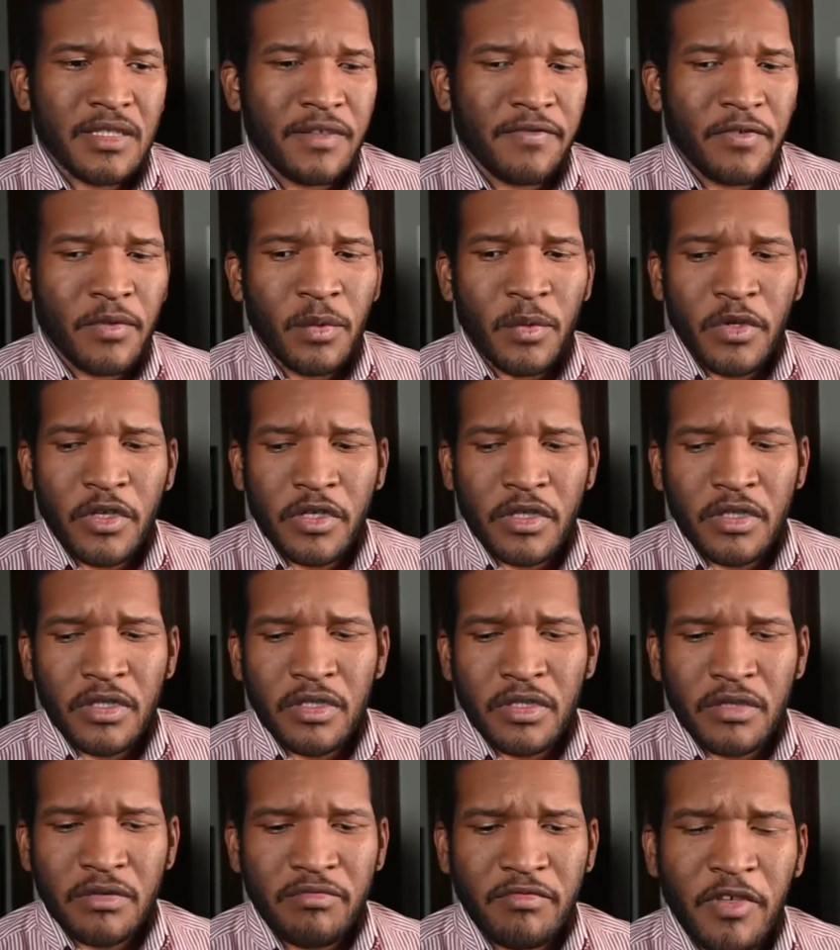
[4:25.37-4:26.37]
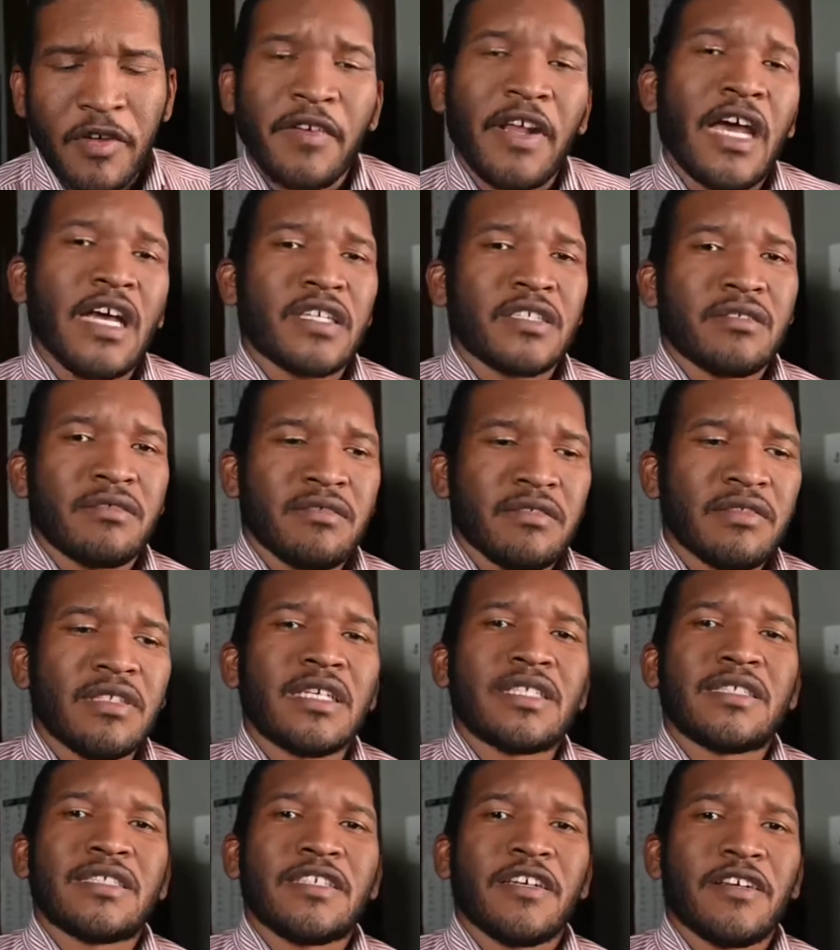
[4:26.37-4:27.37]
If you were not
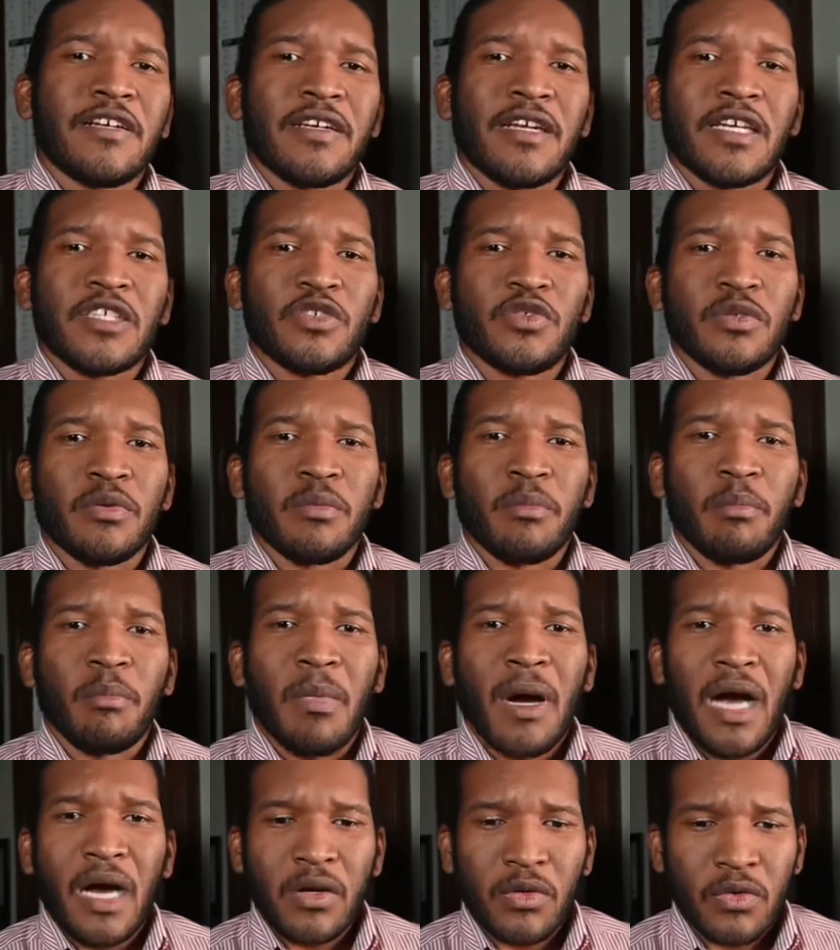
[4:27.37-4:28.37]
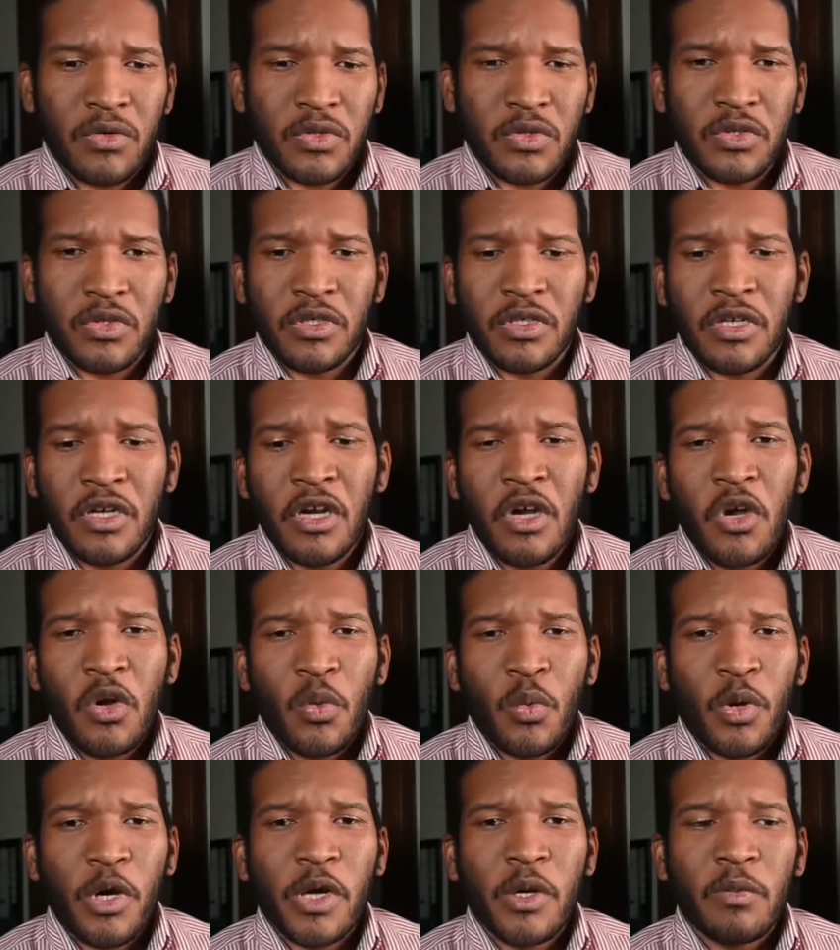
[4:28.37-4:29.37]
shooting models or
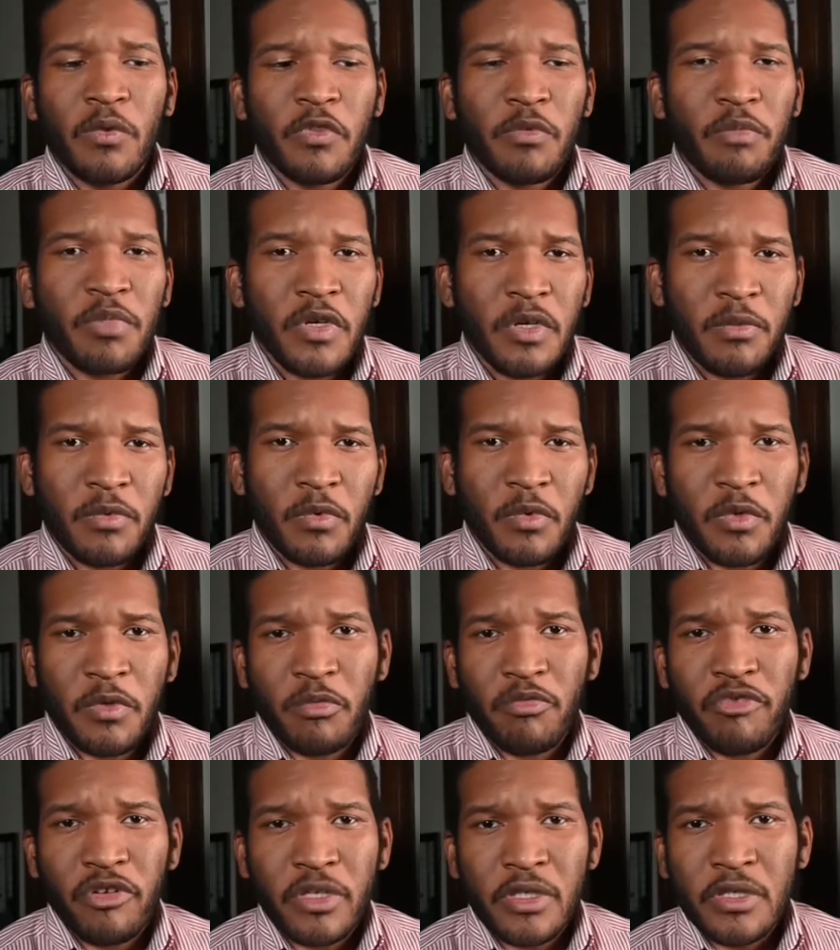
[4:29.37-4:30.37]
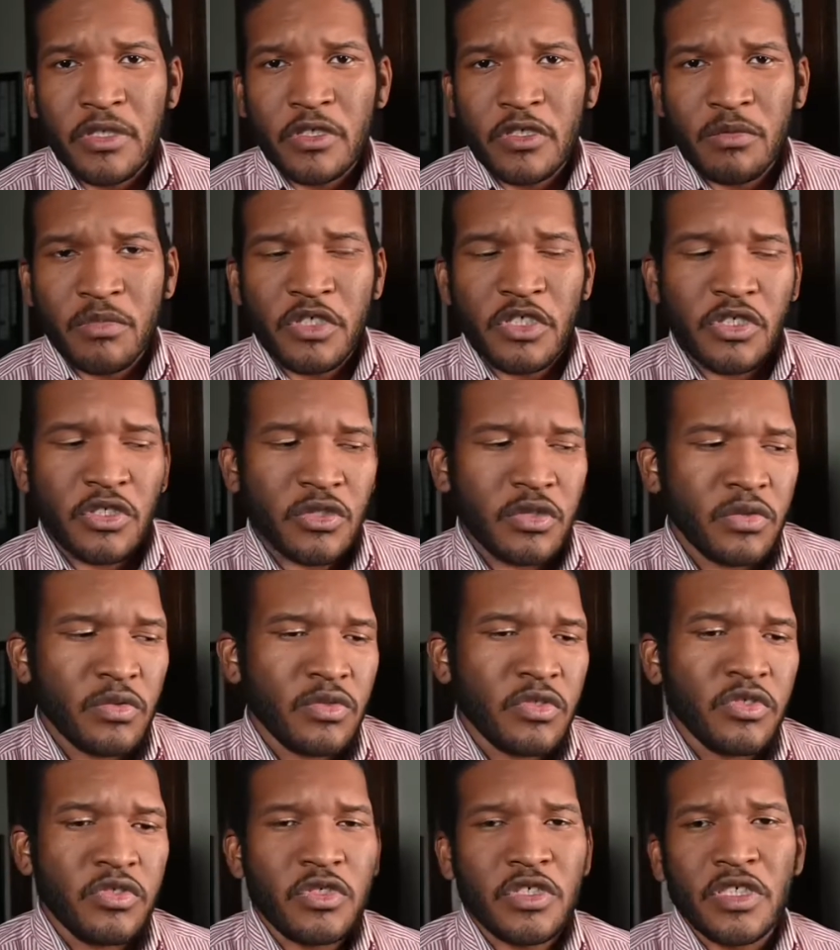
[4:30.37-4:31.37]
working with people with predetermined
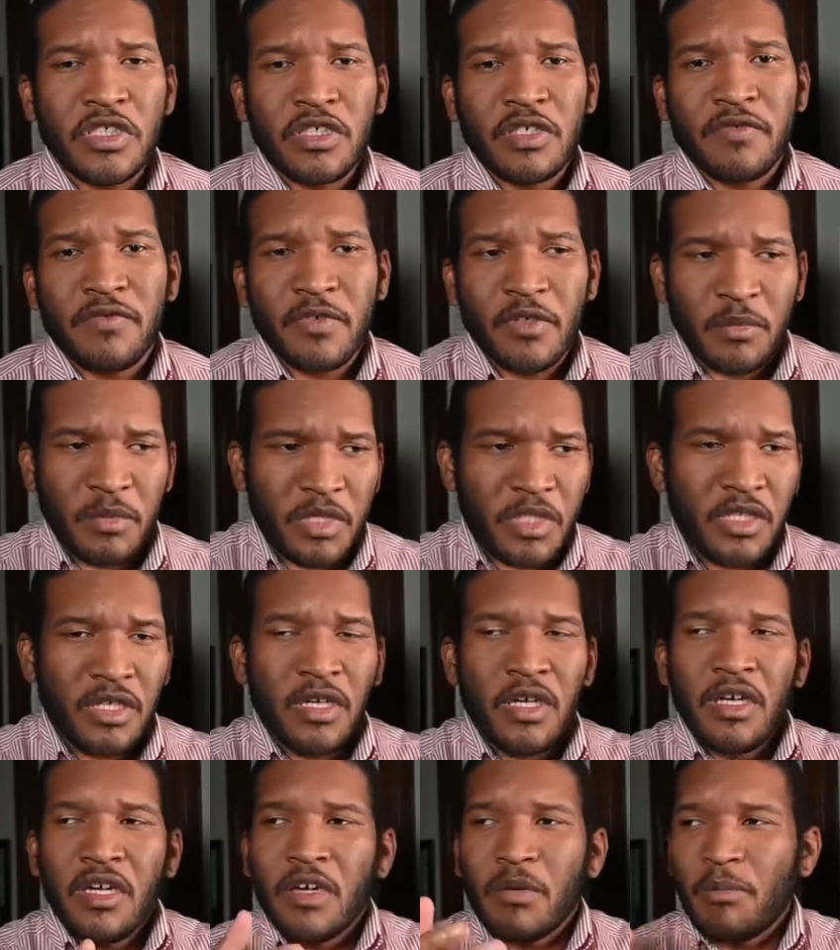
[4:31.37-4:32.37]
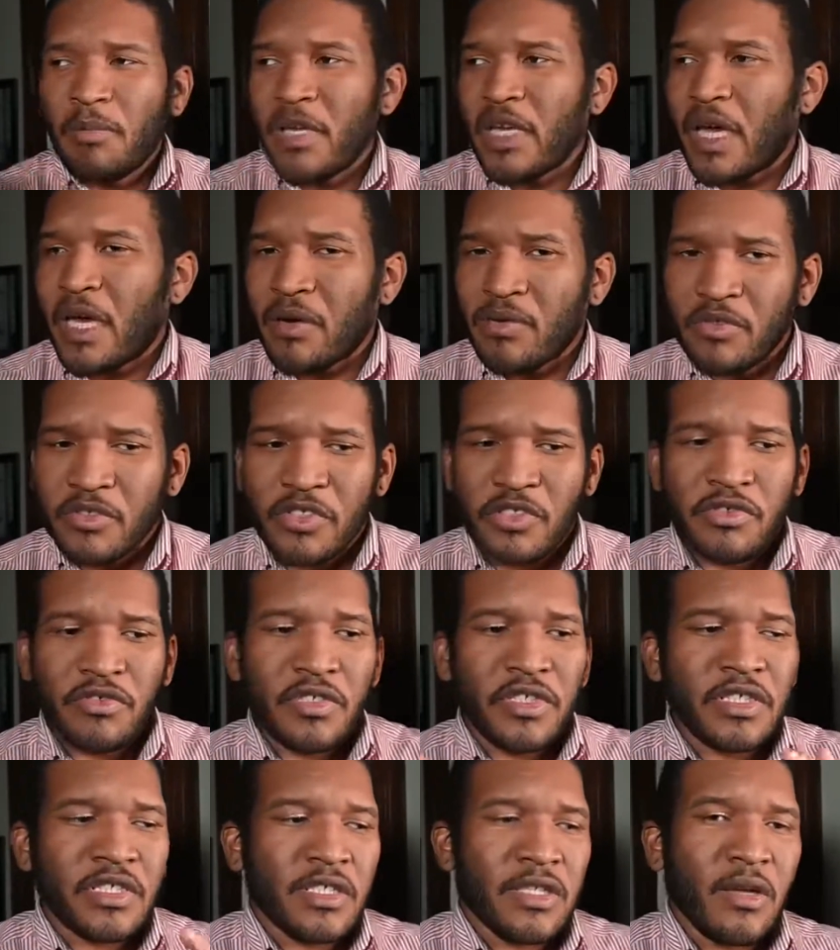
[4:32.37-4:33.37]
shoots, you feel me, be out in the
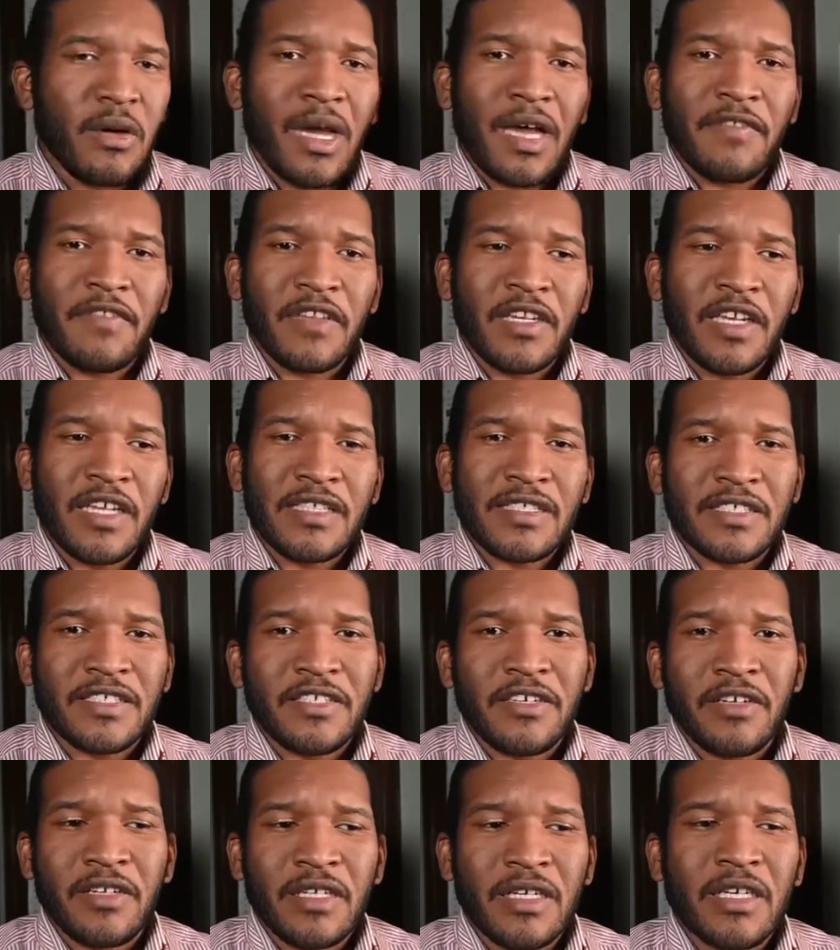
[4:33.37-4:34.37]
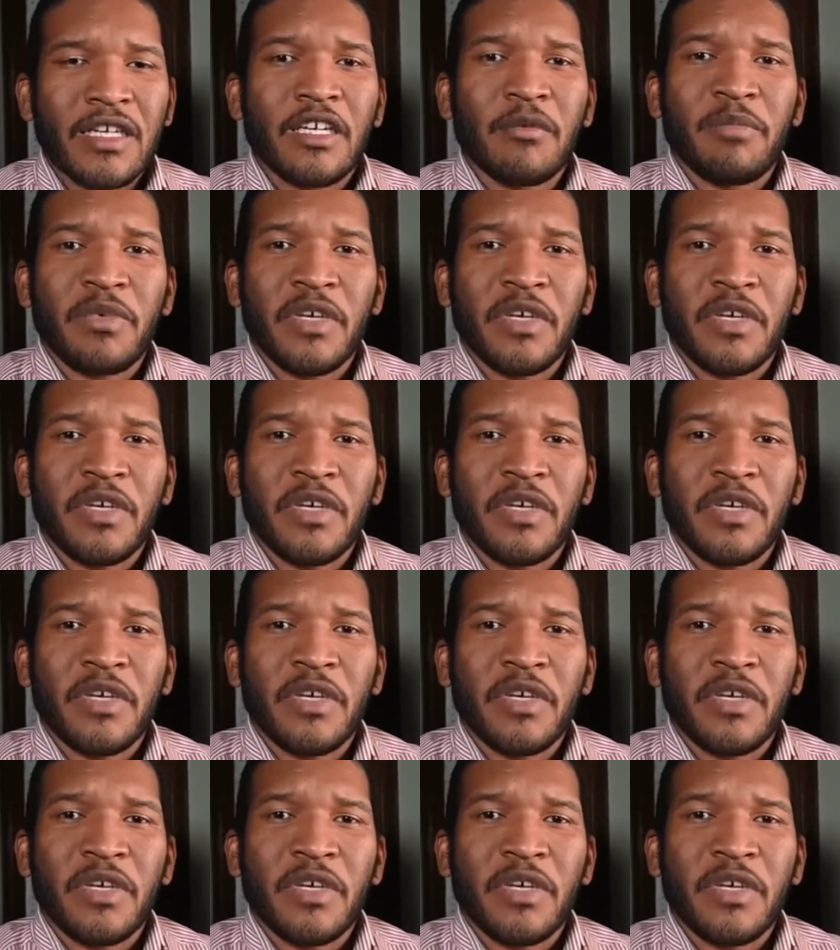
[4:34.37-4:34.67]
streets and don't have to necessarily get up